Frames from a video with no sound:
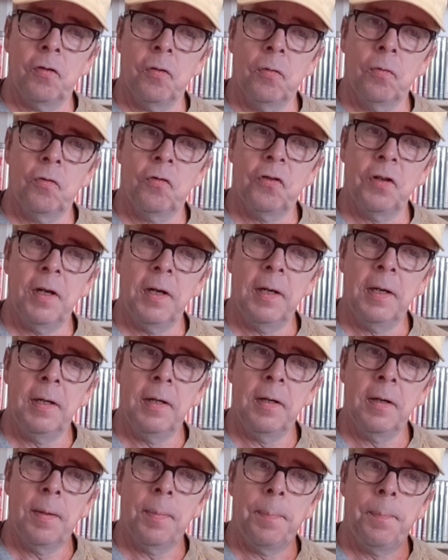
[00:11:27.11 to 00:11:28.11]
all set
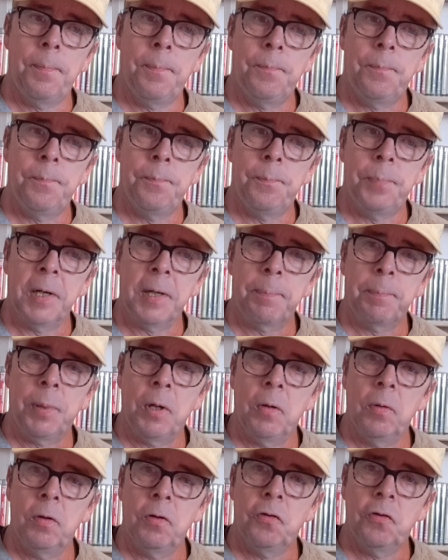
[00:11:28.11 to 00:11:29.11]
in a big
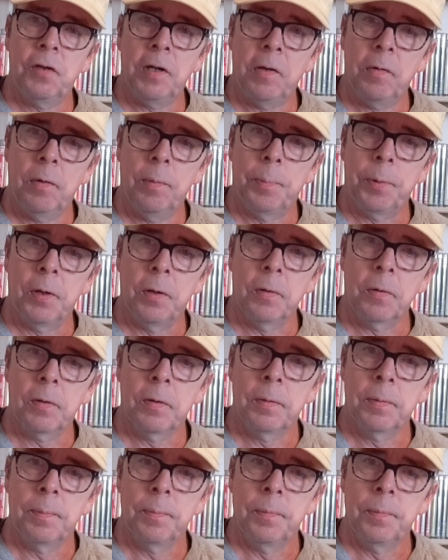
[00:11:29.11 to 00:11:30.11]
Polish tower block,